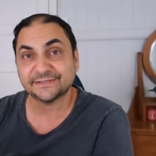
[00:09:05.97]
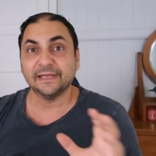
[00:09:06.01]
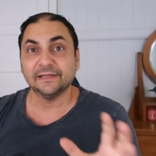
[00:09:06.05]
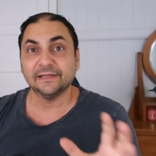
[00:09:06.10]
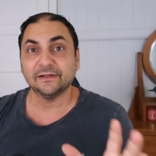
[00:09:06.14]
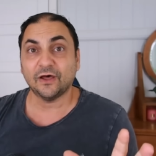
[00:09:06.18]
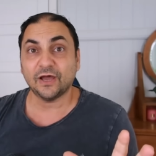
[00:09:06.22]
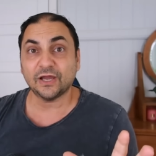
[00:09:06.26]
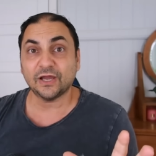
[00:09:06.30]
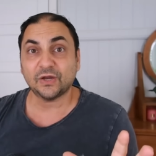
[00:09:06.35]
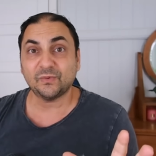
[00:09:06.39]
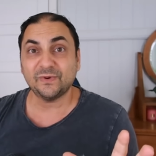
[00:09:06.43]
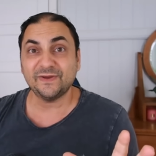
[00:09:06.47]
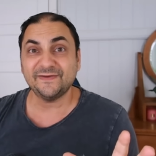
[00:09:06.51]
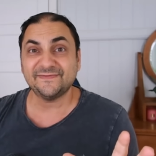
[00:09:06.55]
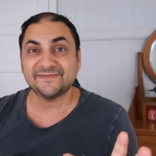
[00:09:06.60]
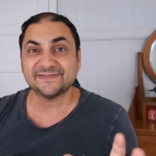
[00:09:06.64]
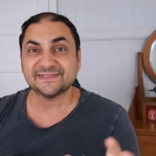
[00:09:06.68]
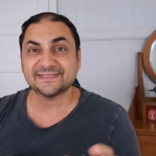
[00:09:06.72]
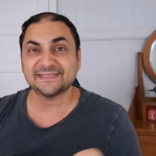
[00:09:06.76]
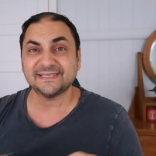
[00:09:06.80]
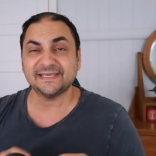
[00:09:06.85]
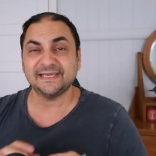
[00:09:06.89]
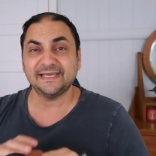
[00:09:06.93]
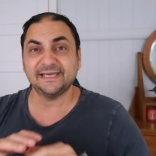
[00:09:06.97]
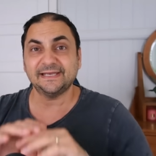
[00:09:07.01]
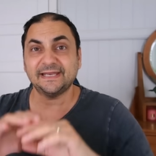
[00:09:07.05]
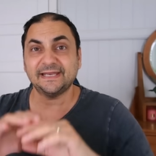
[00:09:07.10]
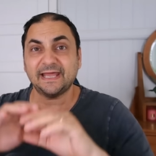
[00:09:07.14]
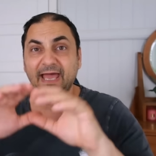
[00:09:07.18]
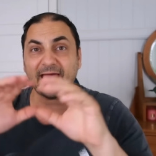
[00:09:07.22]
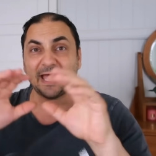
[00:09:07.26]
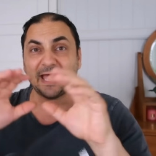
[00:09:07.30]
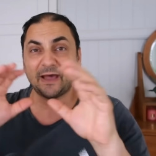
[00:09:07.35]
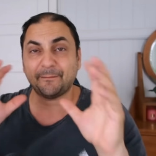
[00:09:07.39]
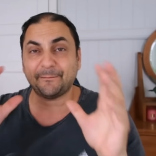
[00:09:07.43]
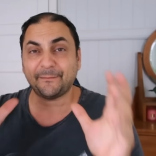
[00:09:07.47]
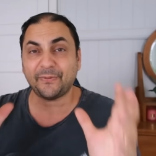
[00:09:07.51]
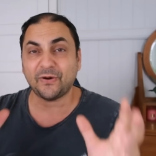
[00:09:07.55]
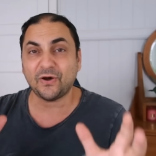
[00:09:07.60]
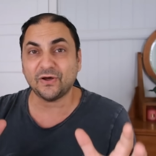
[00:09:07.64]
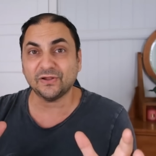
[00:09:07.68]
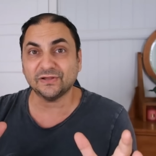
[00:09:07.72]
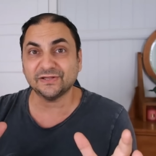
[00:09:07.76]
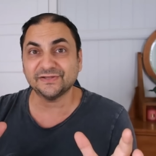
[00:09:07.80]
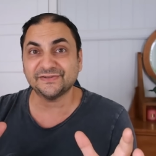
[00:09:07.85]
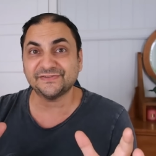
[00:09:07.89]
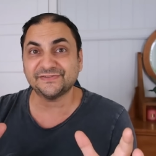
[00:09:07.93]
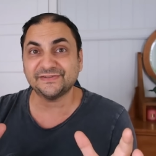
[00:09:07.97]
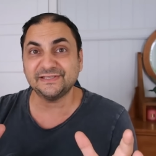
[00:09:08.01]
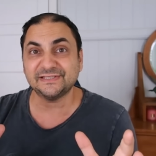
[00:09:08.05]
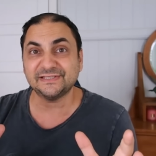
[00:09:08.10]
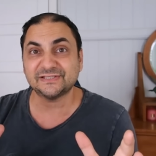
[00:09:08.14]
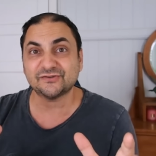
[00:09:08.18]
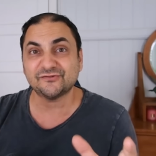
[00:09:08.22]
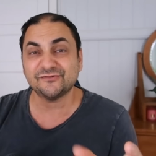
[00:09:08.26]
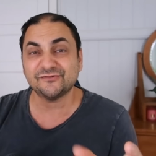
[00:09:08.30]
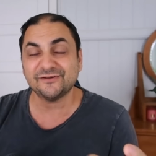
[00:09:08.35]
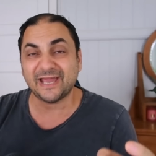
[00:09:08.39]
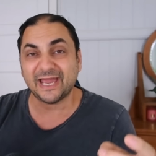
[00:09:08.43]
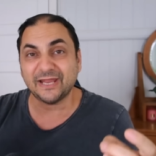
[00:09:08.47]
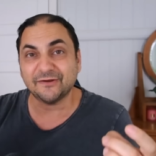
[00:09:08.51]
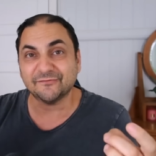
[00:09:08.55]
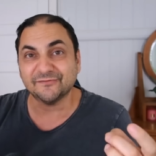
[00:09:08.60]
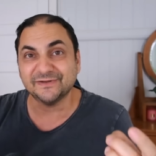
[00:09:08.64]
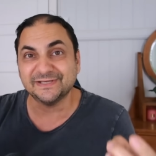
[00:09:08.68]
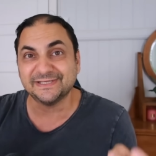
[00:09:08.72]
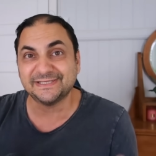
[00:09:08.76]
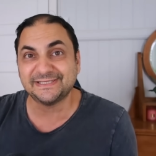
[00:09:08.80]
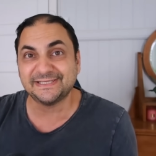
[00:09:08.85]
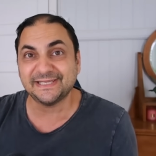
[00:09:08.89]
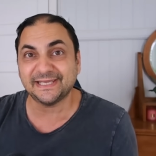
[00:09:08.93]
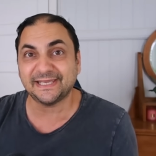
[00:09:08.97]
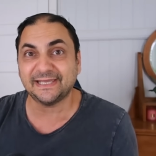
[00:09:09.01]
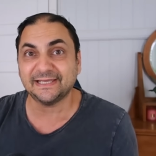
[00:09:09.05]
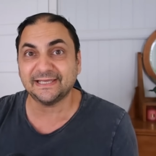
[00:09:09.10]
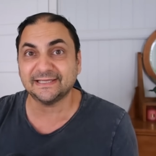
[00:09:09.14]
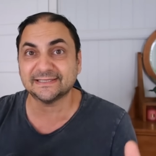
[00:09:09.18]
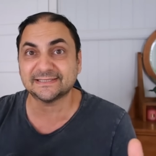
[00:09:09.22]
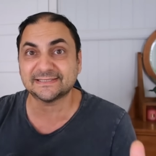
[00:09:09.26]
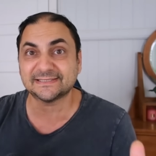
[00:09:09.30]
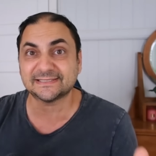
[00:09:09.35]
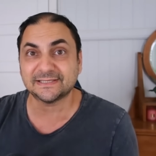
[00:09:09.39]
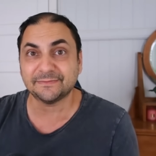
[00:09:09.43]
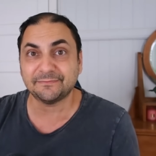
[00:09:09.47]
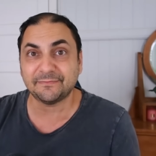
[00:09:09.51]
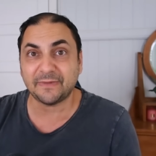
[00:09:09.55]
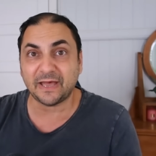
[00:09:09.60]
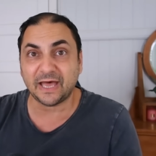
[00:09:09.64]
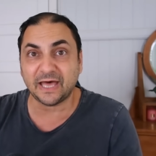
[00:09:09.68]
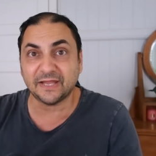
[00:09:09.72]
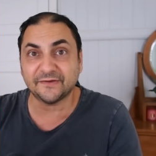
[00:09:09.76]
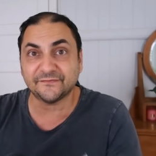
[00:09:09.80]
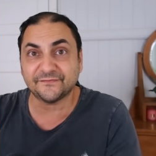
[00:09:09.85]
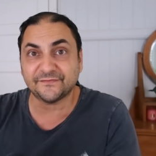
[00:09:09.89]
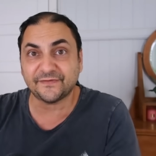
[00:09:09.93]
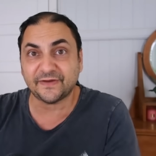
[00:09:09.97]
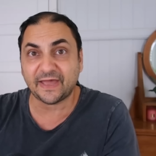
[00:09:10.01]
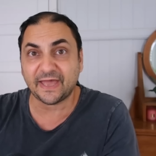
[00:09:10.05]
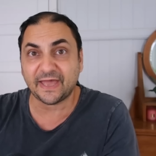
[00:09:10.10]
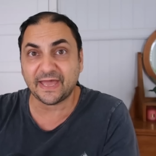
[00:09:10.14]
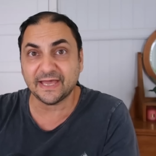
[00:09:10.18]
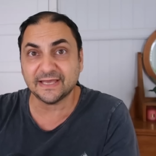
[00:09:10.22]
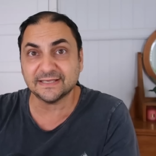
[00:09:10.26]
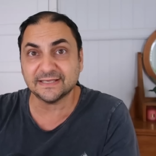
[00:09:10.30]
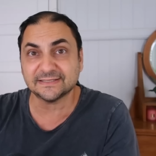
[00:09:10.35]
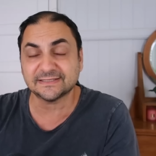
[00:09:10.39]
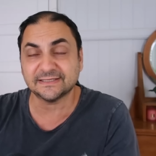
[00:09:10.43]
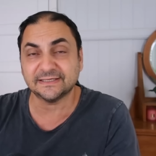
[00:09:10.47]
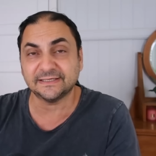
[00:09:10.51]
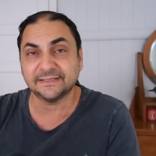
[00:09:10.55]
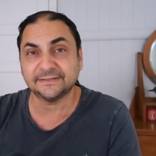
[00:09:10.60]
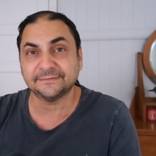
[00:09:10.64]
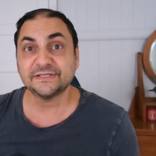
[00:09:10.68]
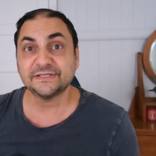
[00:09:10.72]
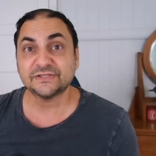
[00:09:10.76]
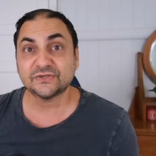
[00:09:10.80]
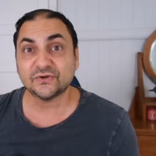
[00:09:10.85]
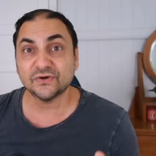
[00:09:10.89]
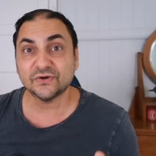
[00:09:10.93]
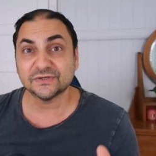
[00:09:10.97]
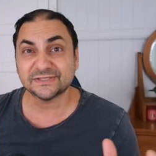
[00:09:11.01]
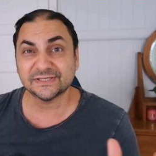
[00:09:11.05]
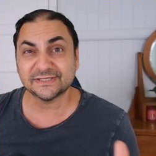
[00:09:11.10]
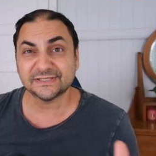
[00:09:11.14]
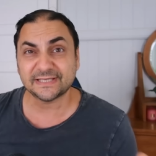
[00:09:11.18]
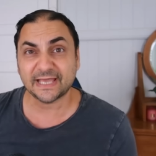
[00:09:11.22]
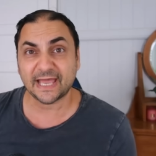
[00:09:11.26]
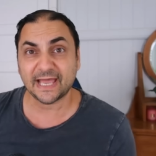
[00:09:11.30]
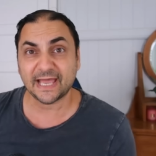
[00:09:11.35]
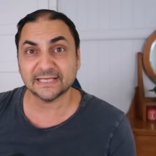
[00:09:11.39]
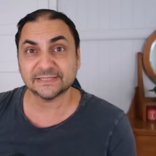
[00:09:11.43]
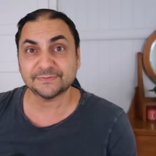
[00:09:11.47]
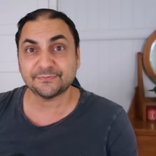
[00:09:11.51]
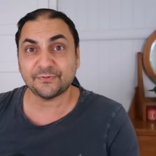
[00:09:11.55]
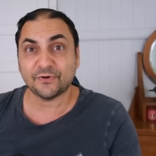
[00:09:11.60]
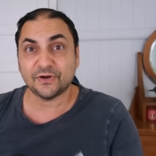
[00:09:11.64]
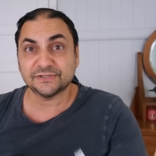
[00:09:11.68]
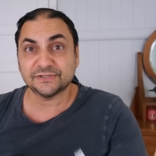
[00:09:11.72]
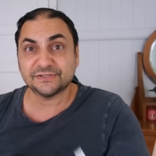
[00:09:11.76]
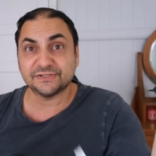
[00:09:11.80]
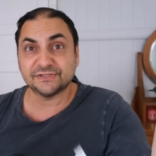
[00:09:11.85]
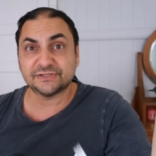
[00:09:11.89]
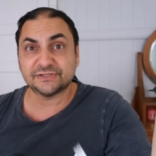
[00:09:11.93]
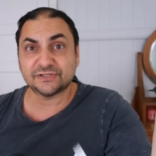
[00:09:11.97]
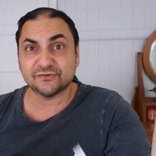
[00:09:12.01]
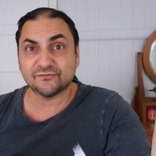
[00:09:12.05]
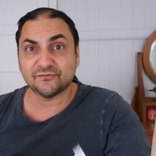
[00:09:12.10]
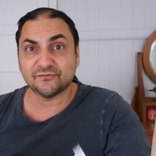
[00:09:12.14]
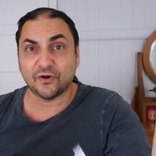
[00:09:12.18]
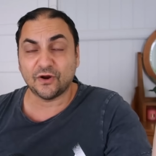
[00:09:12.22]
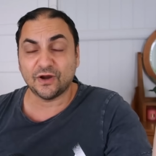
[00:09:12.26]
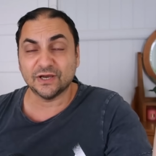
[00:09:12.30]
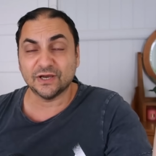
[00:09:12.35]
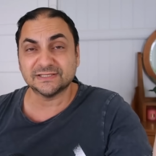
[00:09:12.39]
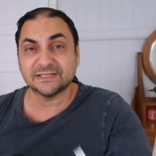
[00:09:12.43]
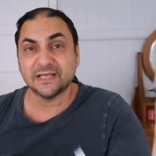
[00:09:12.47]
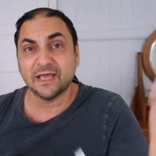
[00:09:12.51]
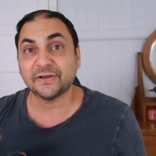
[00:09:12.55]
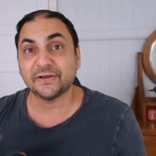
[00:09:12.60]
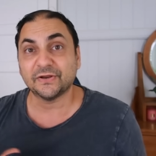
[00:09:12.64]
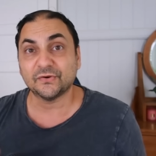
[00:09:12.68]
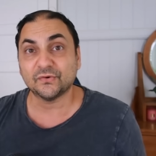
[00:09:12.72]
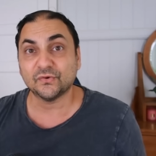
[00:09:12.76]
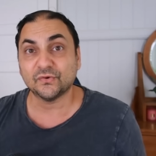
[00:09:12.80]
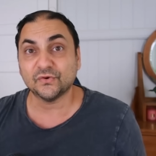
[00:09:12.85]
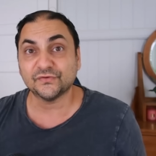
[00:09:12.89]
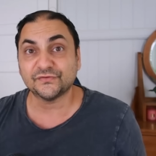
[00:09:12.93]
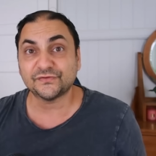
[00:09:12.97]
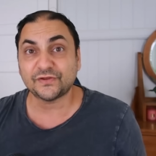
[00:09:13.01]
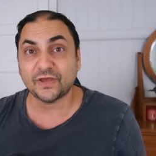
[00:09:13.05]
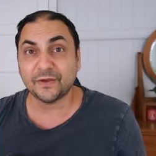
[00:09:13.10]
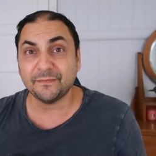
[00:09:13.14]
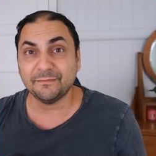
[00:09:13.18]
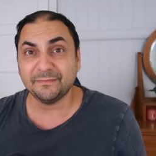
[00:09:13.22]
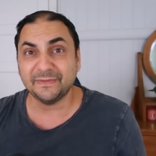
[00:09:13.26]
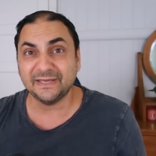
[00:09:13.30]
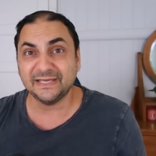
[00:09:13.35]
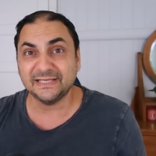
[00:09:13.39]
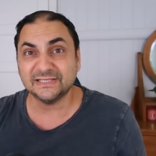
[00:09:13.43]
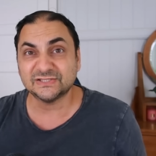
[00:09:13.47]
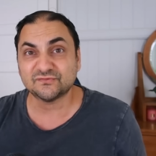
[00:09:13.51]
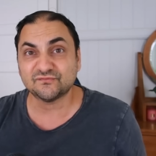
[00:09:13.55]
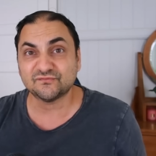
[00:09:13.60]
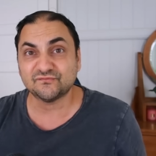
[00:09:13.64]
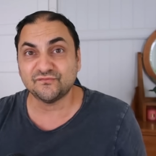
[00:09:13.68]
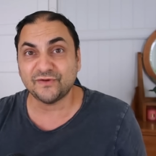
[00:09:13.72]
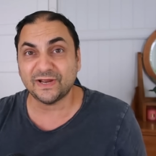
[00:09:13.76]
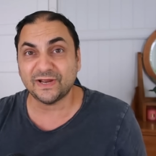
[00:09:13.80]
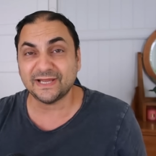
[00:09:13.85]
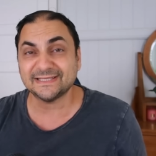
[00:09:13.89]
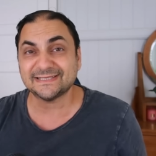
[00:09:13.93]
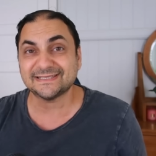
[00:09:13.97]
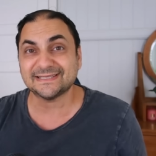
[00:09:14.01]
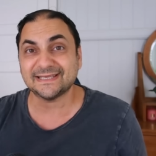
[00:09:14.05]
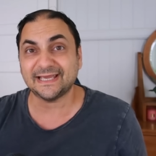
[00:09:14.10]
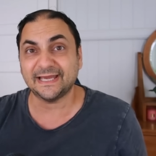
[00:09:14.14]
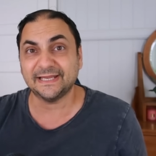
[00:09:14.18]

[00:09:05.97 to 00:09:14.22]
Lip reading: And like we've seen how policies create ridiculous demand for housing, this causes house prices to rise, but it also means rents